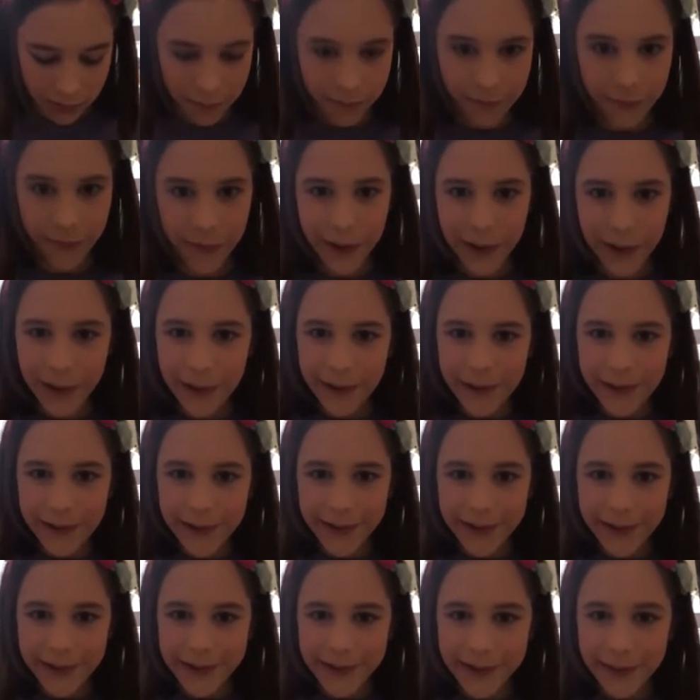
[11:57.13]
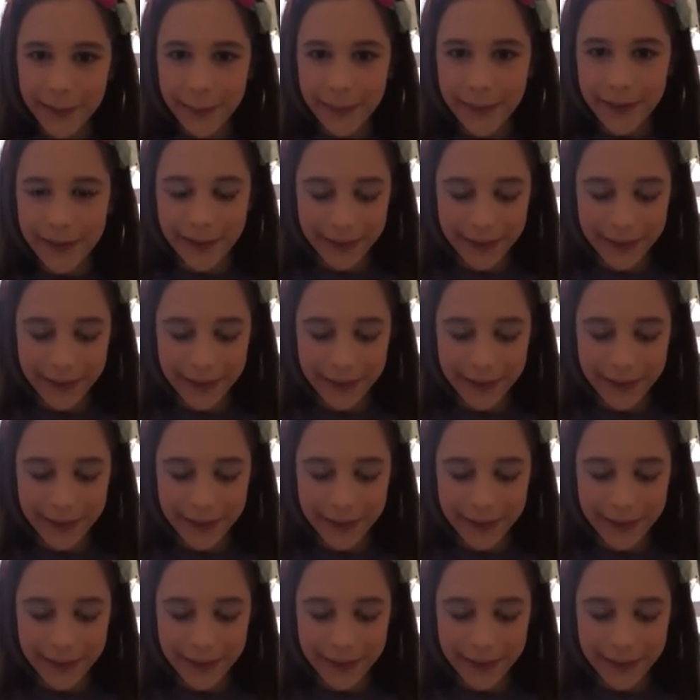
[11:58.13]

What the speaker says: What are you talking about?